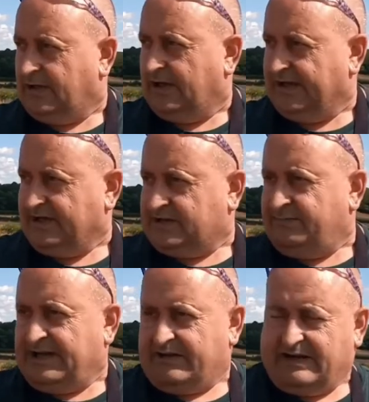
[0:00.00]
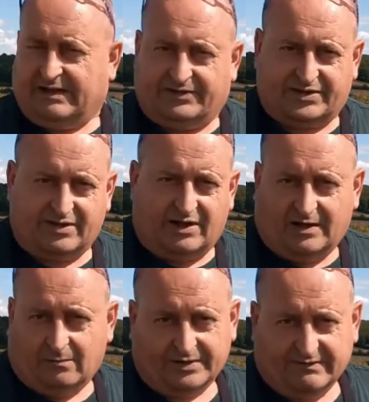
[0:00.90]
against the background sky
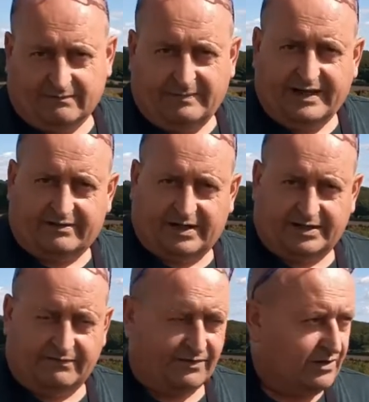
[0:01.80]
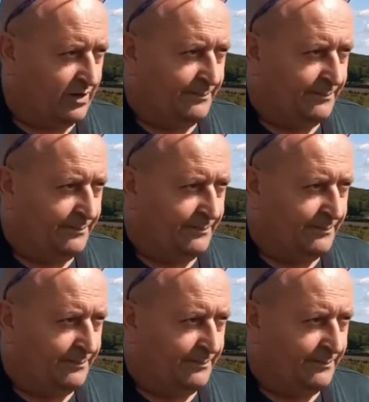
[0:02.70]
or whatever background you've got.